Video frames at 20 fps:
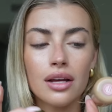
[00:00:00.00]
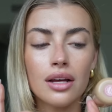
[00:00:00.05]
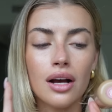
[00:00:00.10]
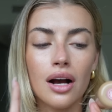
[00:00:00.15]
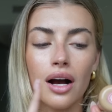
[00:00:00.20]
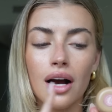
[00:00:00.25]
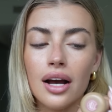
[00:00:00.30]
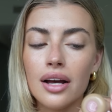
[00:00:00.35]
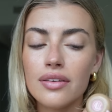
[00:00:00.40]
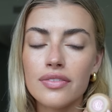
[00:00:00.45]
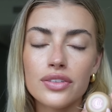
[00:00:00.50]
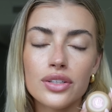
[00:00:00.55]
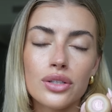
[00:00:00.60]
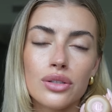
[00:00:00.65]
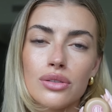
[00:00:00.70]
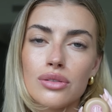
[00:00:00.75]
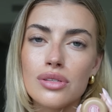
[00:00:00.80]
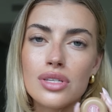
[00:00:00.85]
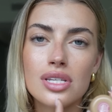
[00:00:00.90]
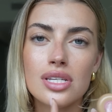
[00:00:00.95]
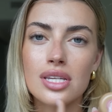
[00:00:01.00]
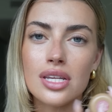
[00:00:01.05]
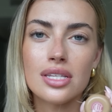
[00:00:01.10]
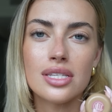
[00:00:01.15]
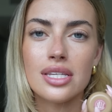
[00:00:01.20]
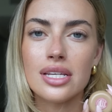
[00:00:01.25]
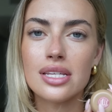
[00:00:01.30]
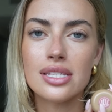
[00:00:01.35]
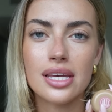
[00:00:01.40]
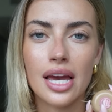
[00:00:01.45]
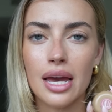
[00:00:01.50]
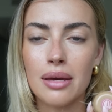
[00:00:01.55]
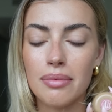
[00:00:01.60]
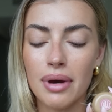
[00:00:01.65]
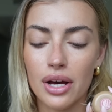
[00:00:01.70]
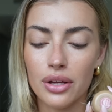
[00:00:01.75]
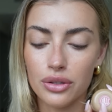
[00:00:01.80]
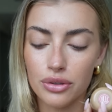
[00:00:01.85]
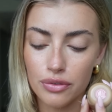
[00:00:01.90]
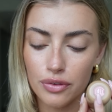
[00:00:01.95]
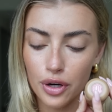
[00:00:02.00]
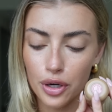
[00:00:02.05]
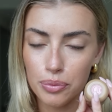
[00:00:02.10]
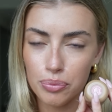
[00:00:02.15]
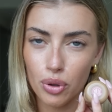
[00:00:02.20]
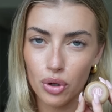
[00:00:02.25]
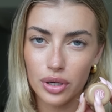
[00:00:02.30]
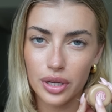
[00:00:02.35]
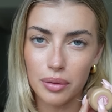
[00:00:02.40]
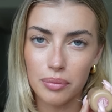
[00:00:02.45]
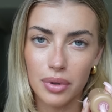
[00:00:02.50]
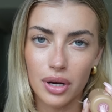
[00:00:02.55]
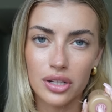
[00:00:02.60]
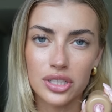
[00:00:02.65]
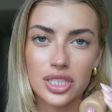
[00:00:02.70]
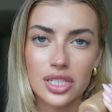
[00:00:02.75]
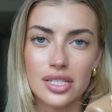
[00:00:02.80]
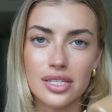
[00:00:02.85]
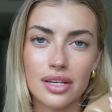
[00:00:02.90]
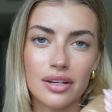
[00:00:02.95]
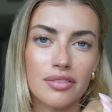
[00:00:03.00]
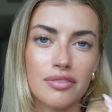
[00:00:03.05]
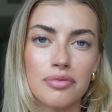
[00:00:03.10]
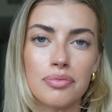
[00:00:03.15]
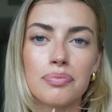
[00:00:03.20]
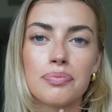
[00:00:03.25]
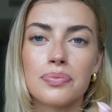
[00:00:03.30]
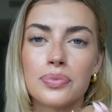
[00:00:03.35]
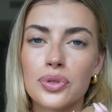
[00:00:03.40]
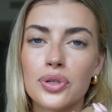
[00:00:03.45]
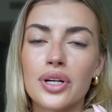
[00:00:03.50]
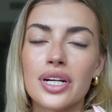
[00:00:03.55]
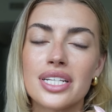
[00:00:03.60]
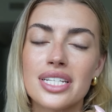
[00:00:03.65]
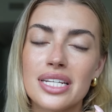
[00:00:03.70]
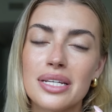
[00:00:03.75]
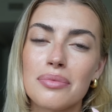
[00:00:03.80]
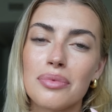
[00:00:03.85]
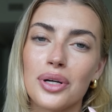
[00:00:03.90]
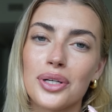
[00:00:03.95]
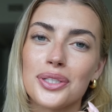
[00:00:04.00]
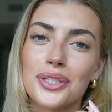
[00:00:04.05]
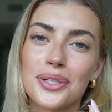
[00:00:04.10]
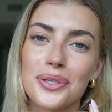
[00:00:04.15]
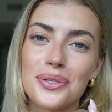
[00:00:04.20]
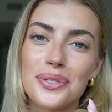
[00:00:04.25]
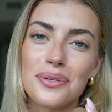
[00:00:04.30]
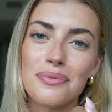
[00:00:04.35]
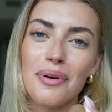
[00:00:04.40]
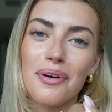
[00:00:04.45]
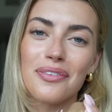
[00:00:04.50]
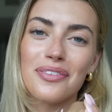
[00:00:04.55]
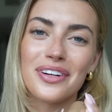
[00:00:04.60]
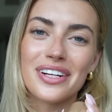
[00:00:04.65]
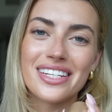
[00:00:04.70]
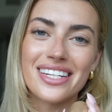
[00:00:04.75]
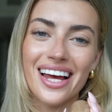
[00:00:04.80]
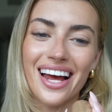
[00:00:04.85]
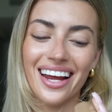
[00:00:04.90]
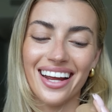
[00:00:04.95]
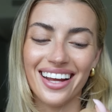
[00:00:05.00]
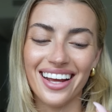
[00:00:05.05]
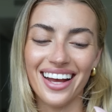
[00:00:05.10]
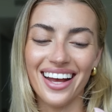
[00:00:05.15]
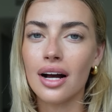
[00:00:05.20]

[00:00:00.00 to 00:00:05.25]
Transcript: I've used, since these came out, the Rhode Pocket blushes. I've pretty much used them every day.